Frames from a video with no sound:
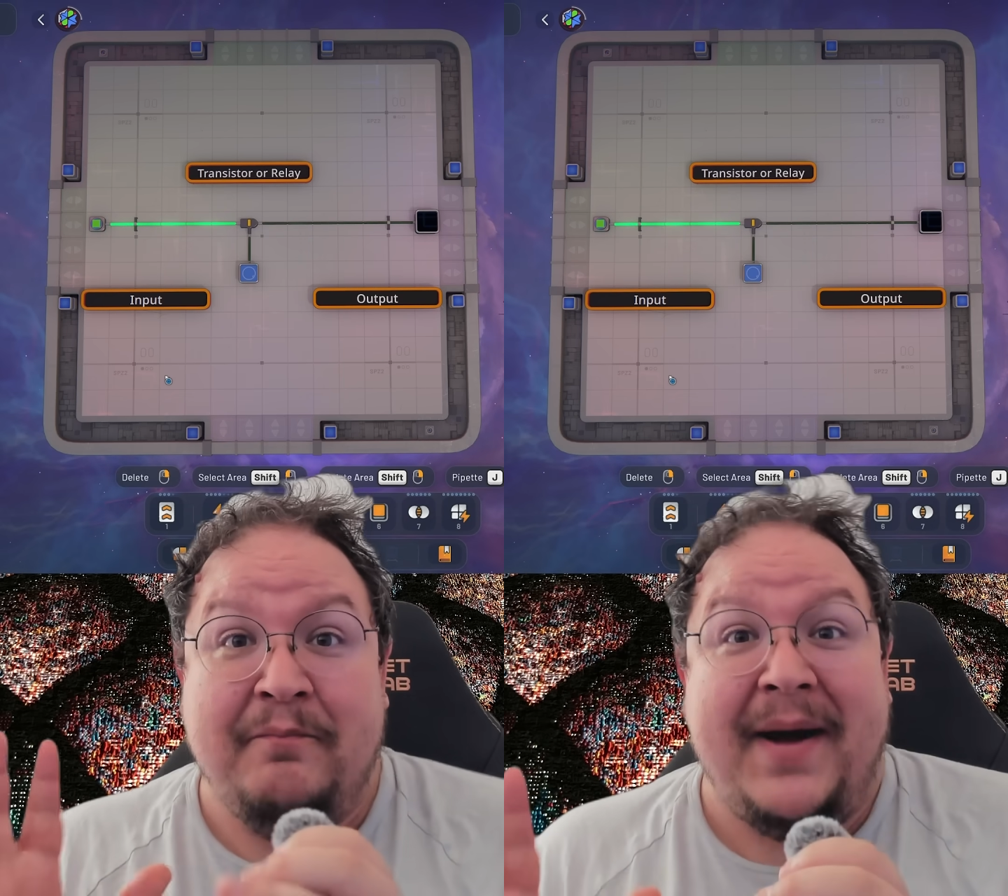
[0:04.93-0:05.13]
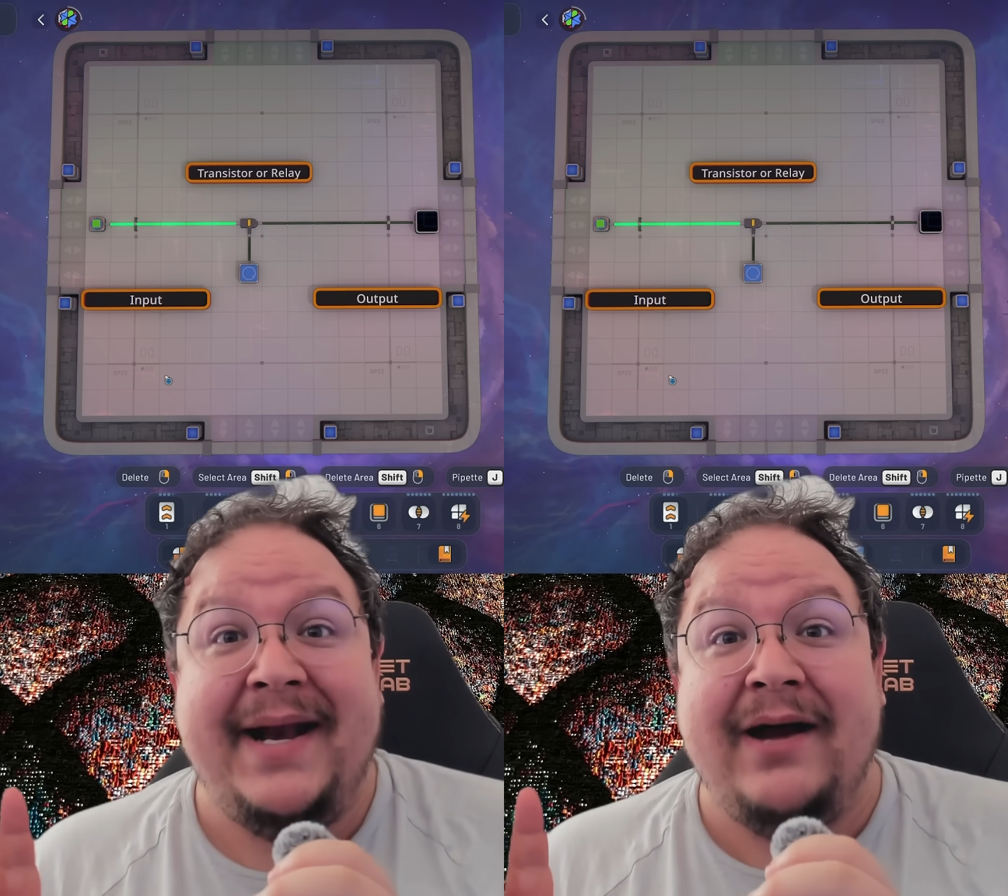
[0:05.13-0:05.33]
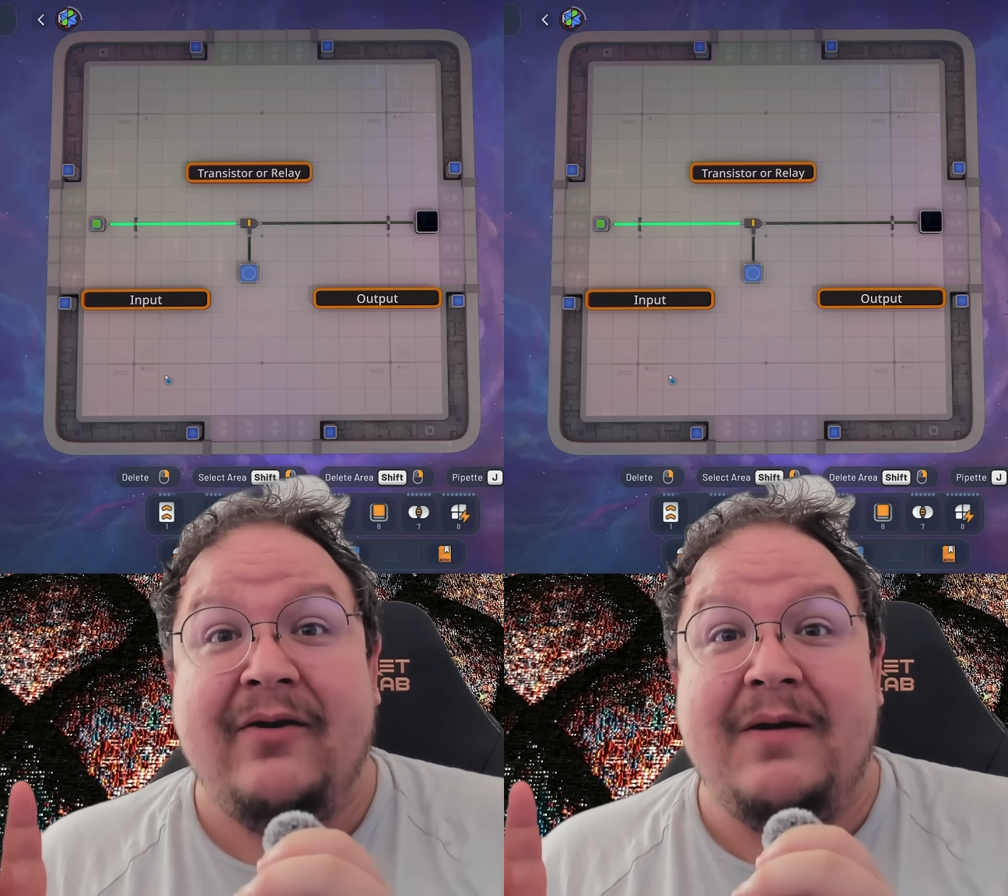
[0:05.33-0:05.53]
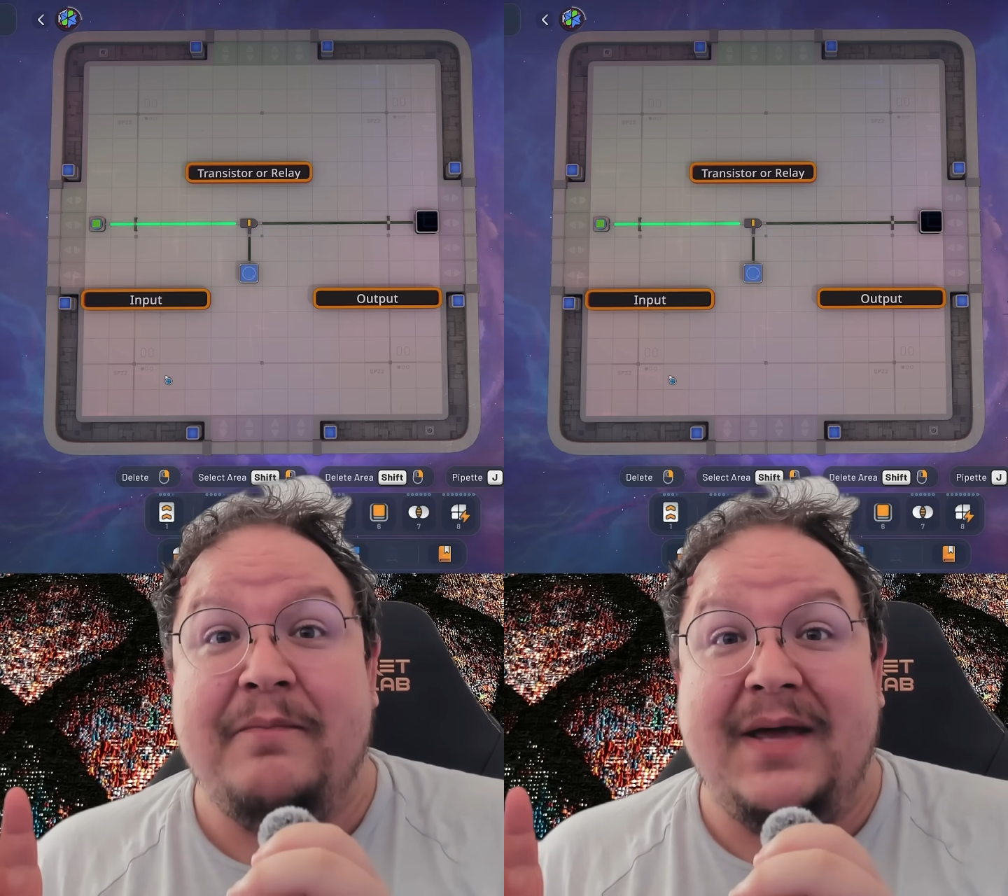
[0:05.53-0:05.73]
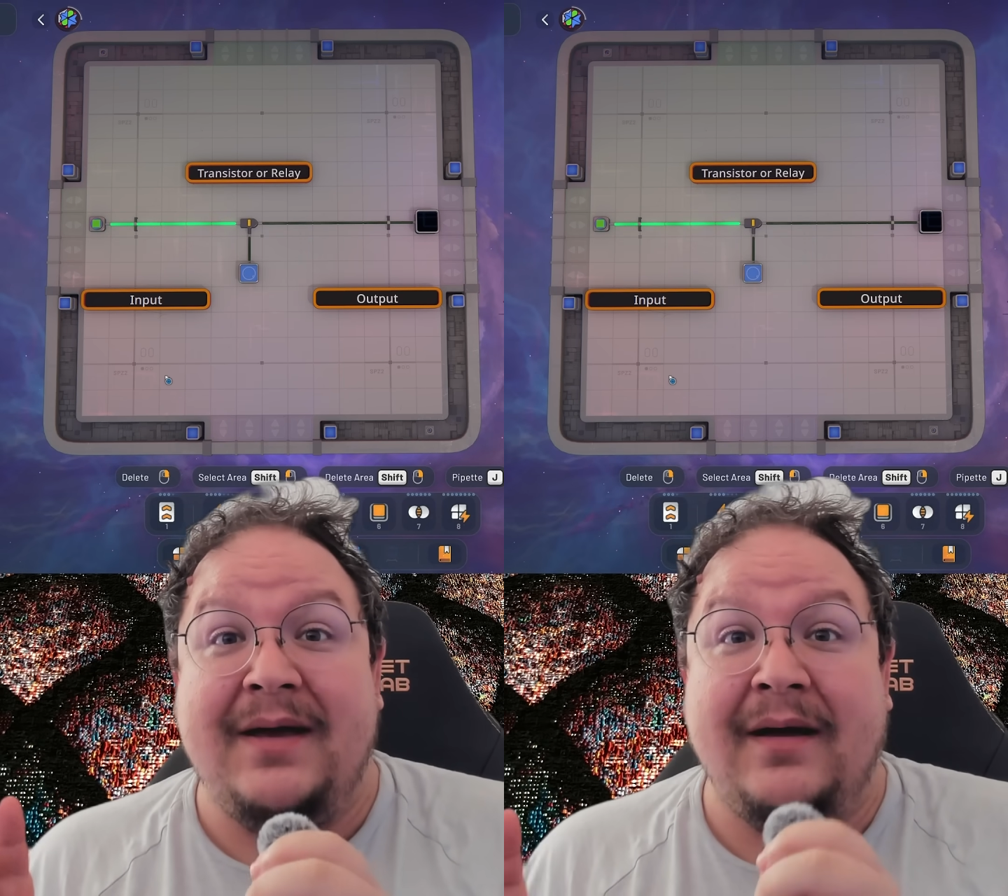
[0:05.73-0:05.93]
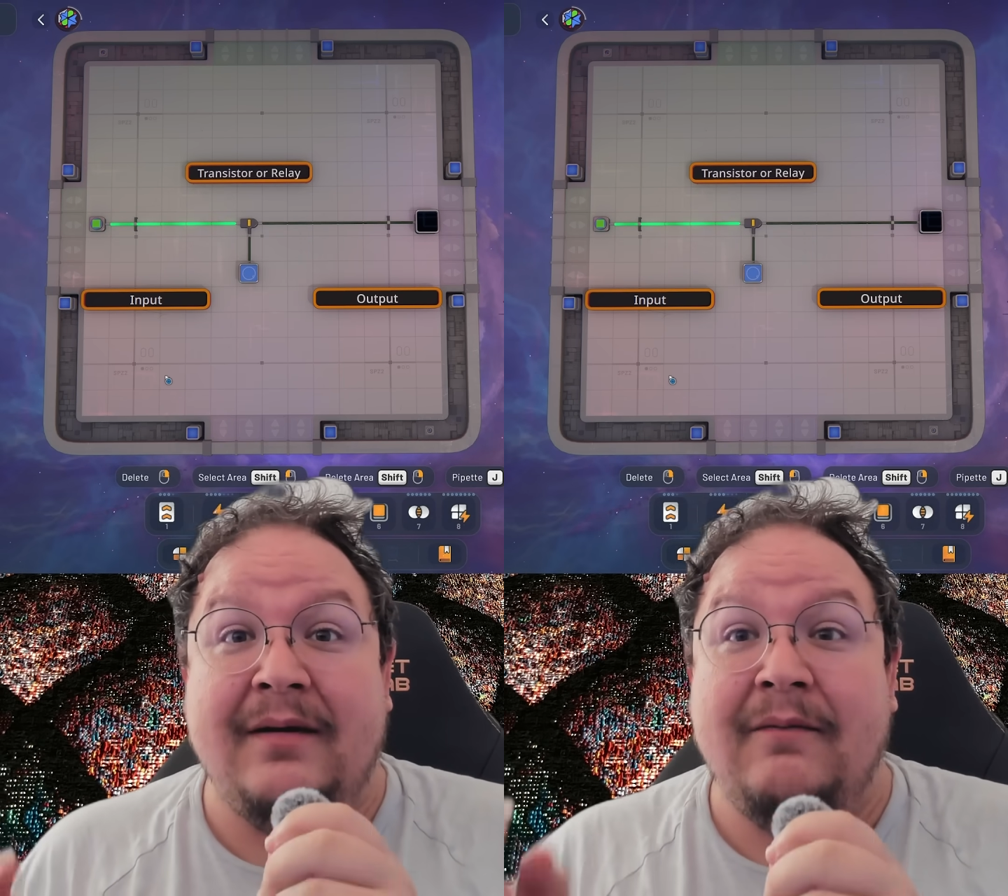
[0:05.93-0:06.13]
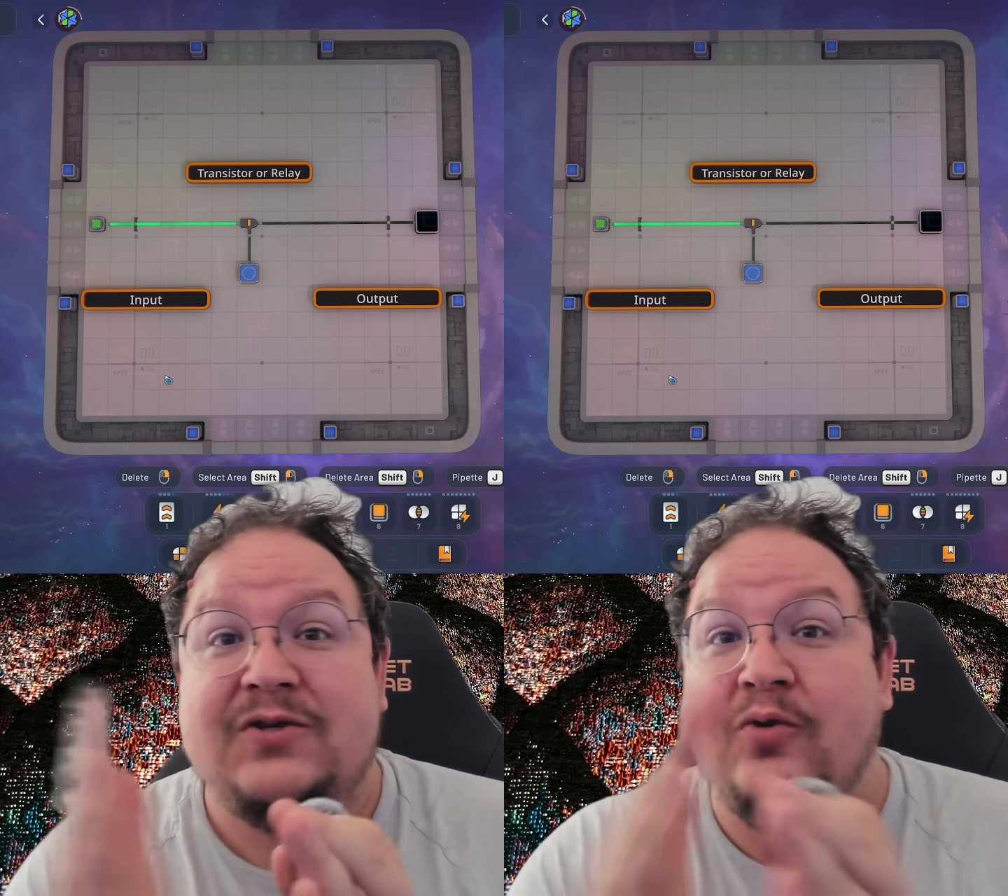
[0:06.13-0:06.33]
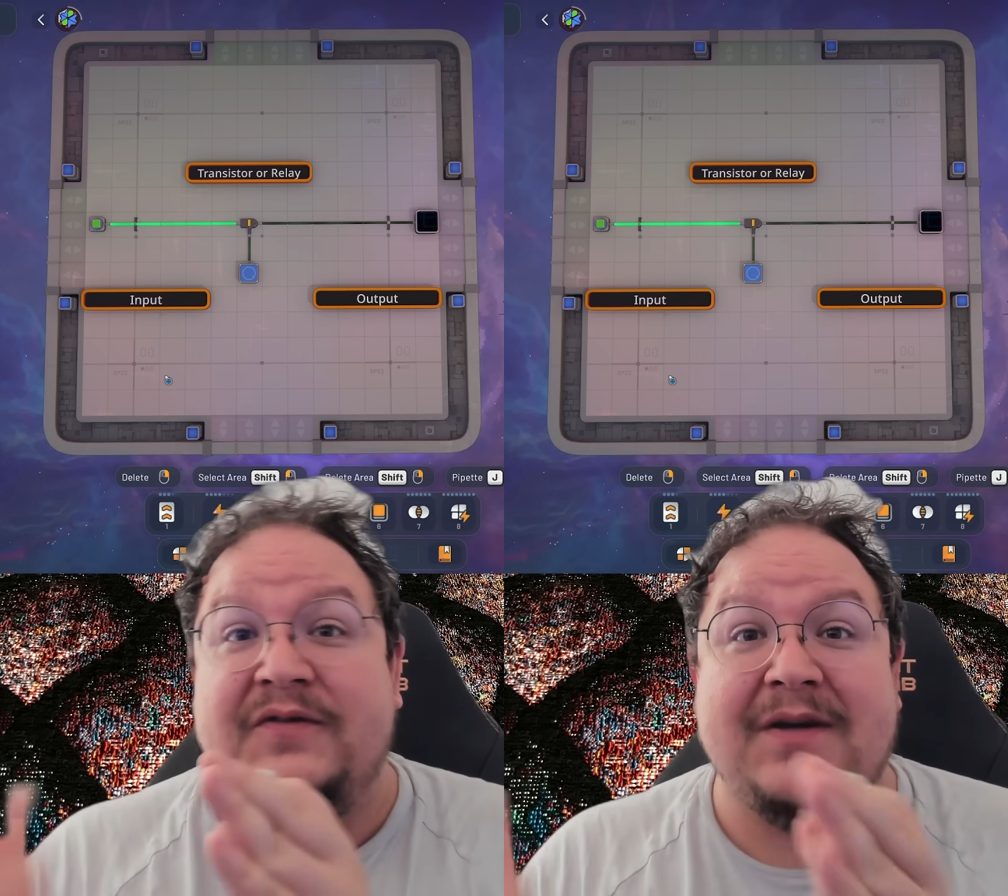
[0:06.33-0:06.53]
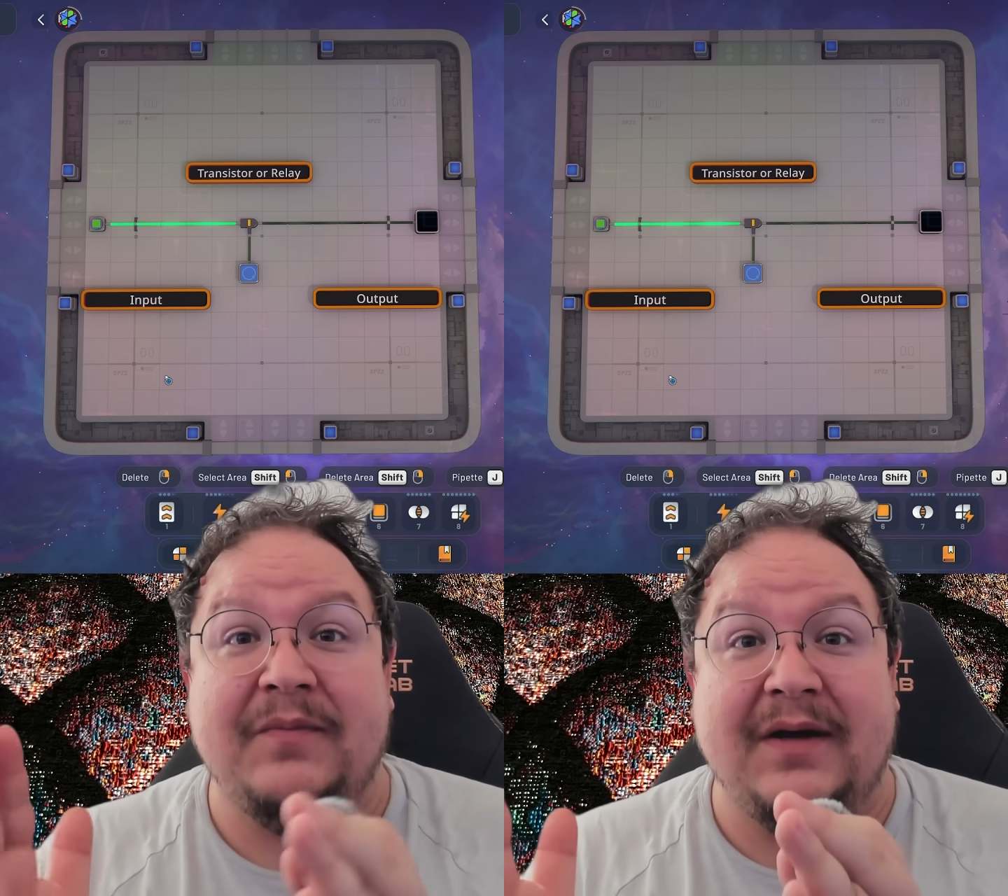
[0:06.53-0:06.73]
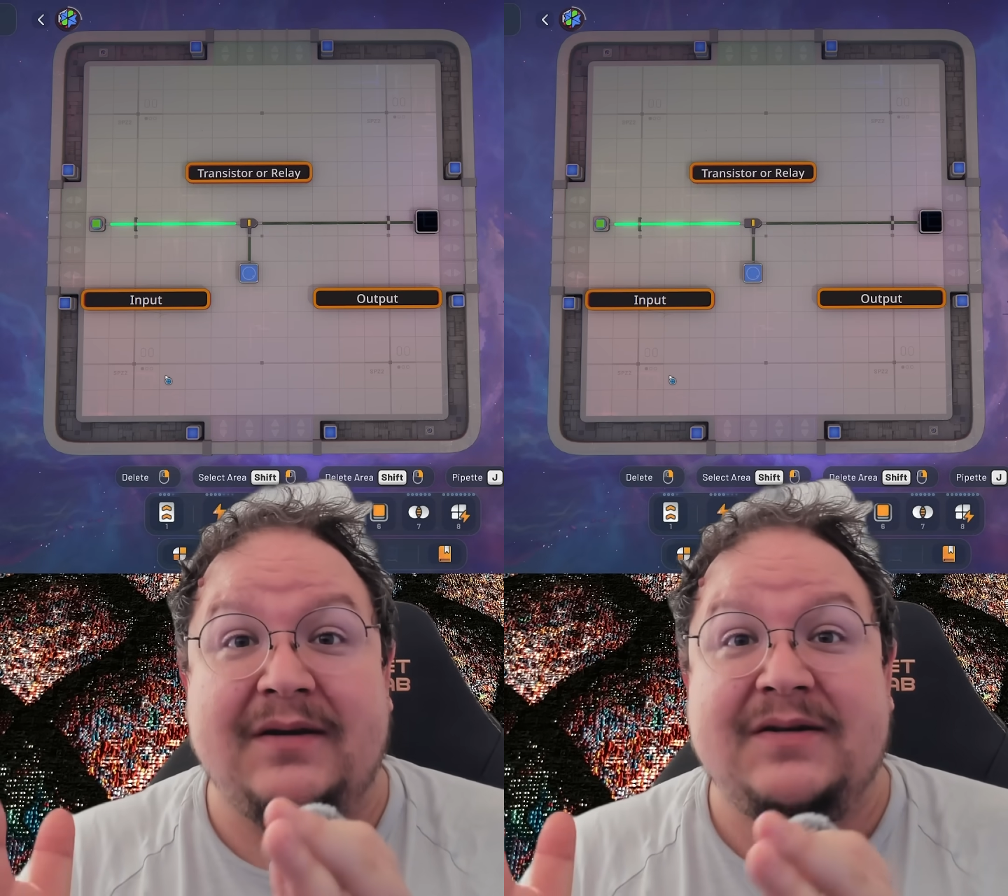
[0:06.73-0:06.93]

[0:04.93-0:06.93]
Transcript: binary being two of something,